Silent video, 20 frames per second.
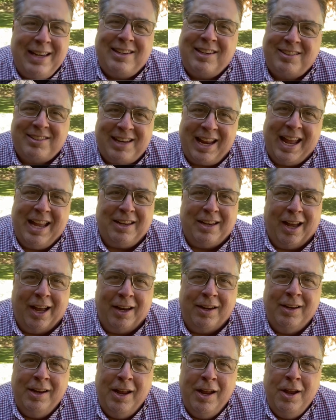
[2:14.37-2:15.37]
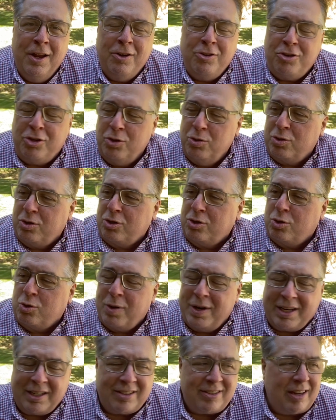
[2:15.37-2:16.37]
to stand on to
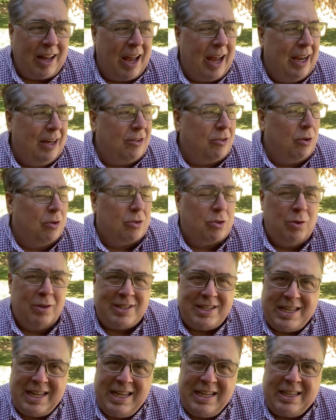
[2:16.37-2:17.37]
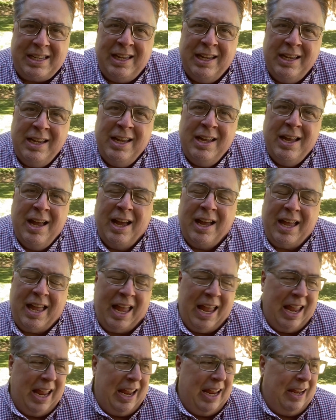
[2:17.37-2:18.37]
criticize or critique
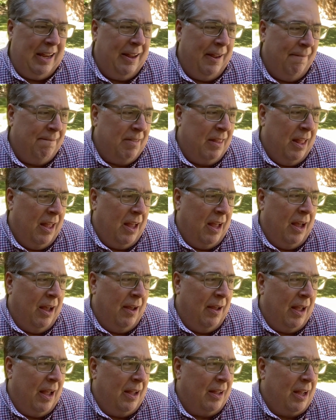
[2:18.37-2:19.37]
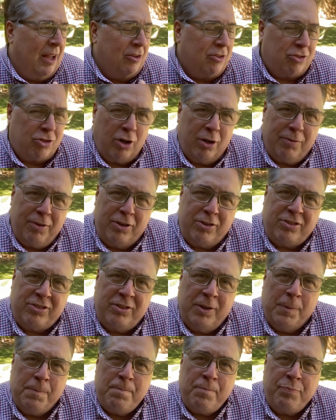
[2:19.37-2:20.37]
a, uh, a service
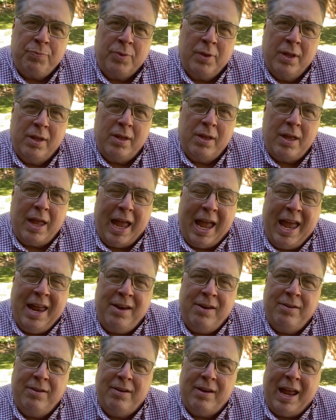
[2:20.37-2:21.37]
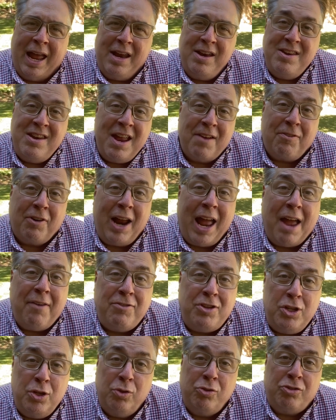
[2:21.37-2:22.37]
and, and never have
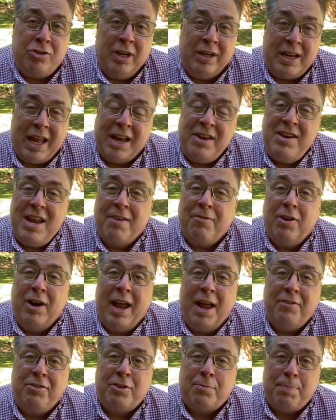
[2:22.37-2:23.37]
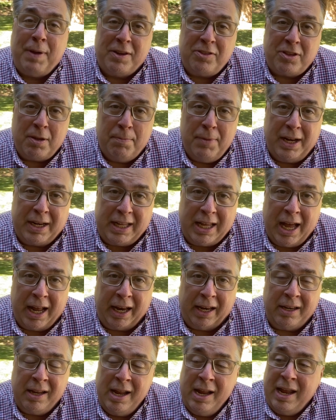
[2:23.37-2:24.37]
used it and never have spent the money on
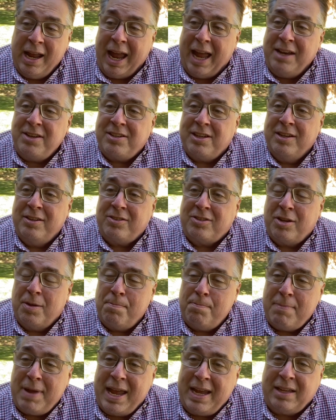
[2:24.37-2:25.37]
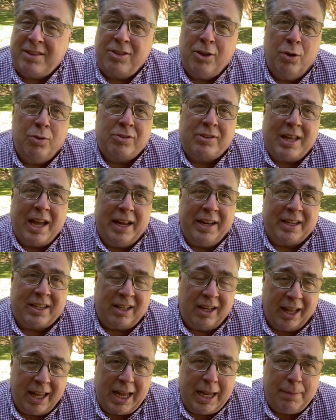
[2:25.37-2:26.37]
it. And to, to make those kind of
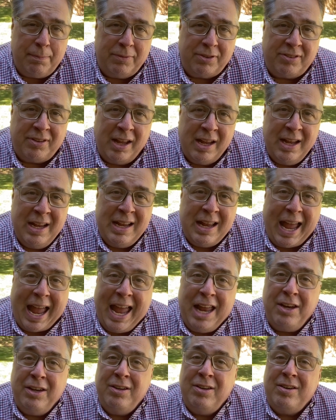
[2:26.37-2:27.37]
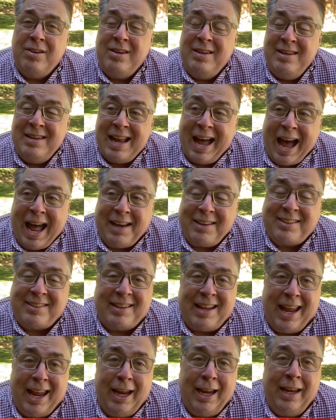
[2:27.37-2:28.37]
claims and not
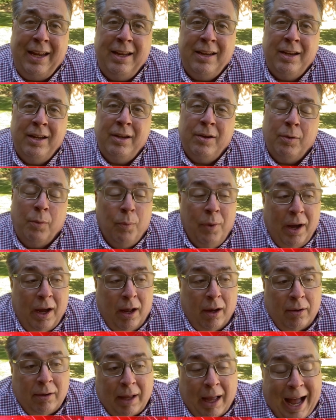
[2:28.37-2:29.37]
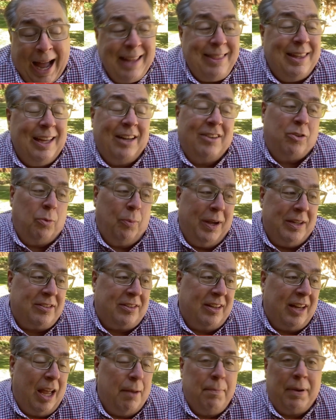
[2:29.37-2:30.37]
say, well, I think it's a waste of
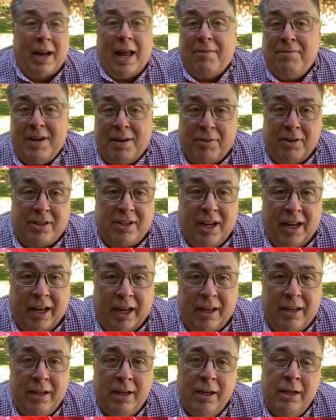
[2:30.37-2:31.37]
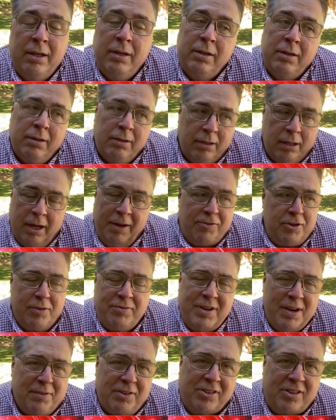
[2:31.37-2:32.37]
time, but I've never done it. If you've
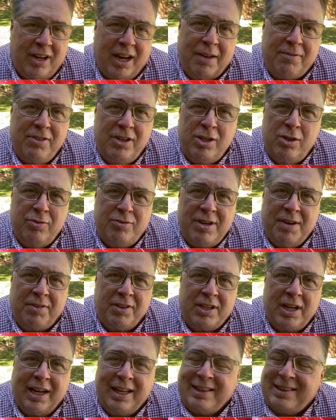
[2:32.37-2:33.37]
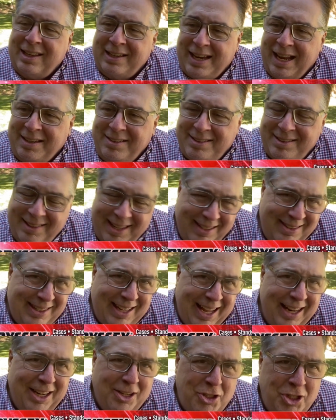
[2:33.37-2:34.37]
never said I've, you've never done it, then that's, that's
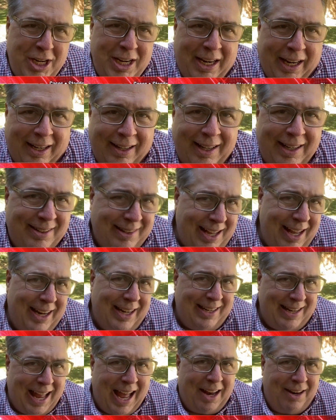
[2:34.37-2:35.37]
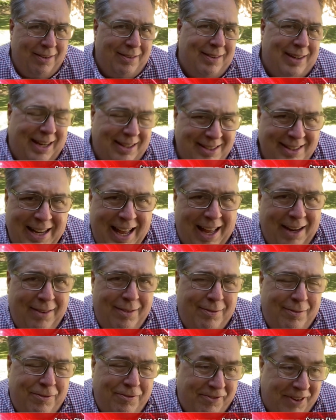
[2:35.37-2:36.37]
kind of cheating. That's kind of not, that's not
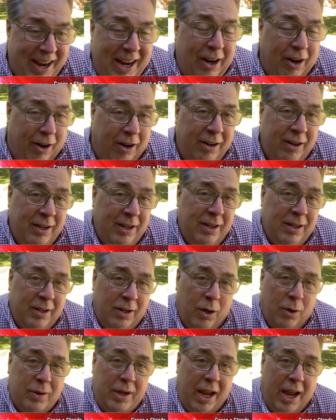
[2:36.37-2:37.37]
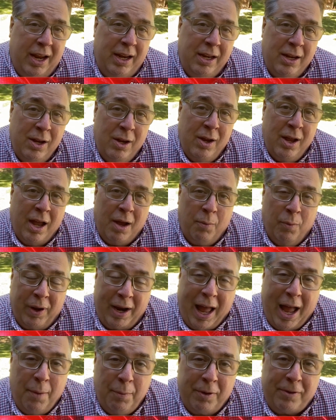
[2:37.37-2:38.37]
fair, okay? What
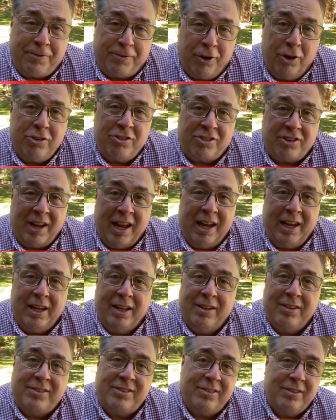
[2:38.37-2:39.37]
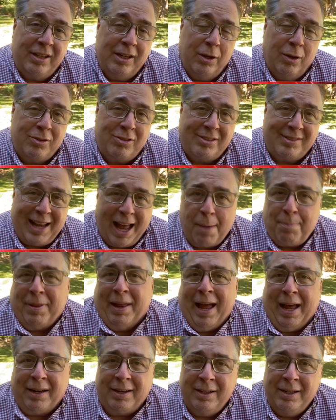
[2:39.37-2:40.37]
I would first say is, you know, stop
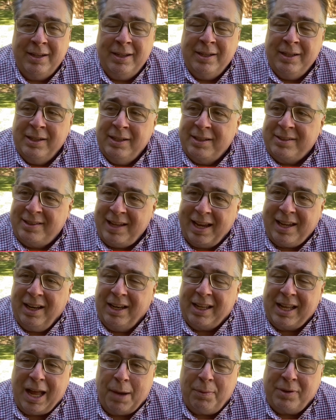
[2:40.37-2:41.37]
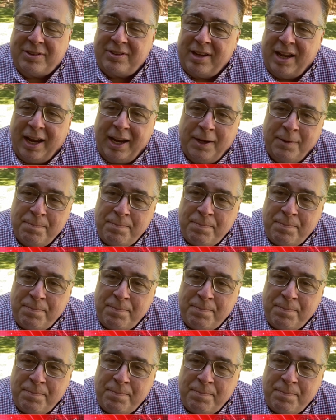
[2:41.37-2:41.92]
that. Secondly, I would say,